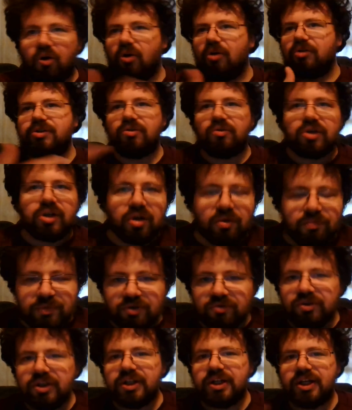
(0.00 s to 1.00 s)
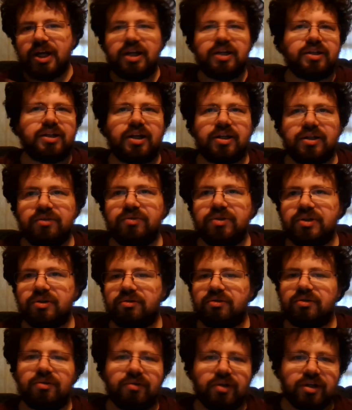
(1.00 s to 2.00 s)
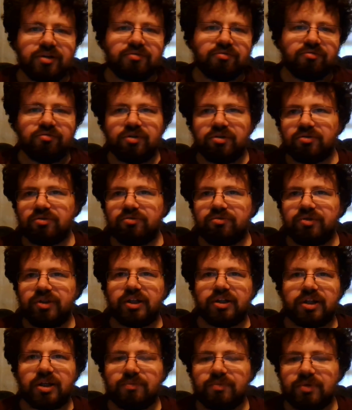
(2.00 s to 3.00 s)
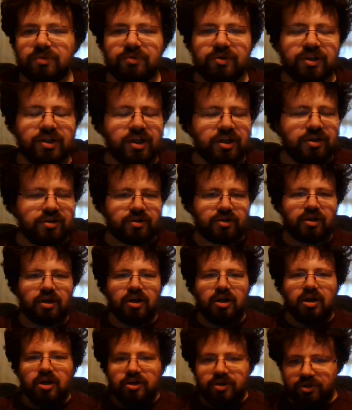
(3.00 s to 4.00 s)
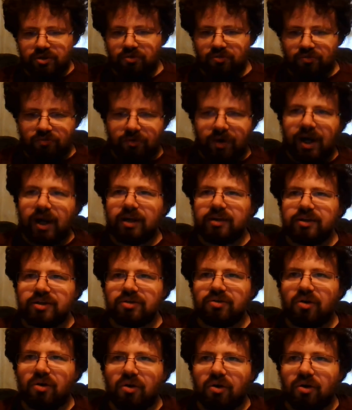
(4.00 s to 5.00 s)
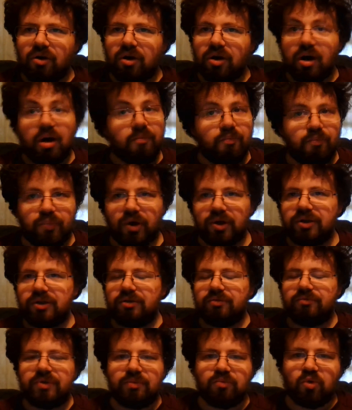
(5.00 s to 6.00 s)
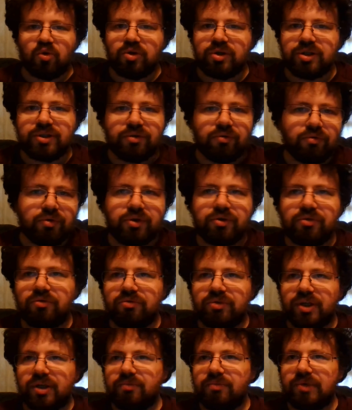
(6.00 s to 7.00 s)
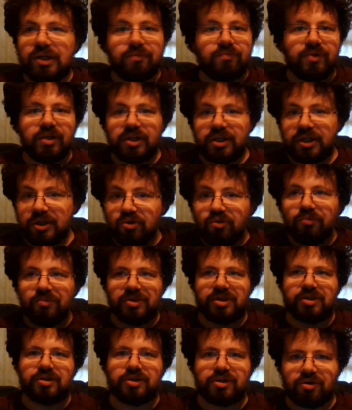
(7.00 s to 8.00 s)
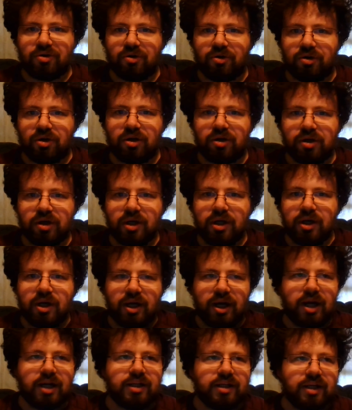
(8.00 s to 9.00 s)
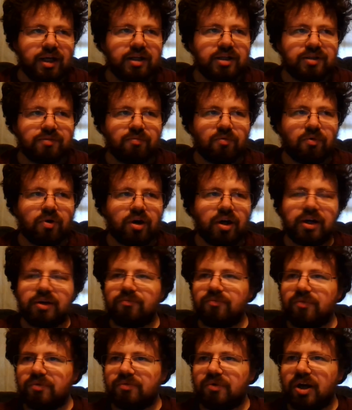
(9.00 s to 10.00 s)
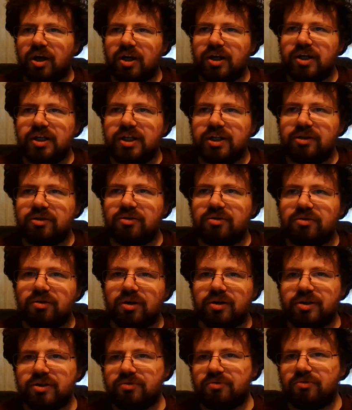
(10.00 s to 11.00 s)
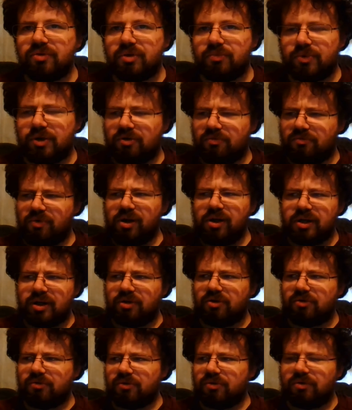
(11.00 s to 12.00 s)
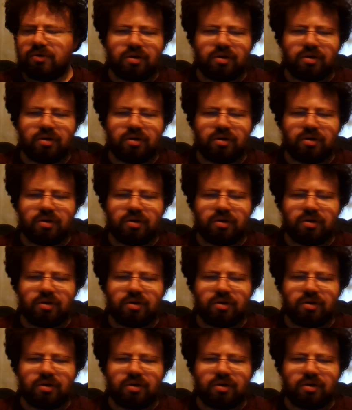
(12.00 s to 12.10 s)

also communicate that to each other. There is literally that type of communication. So rats are abundantly more social than even humans are. And that's why when I hear a story about wow,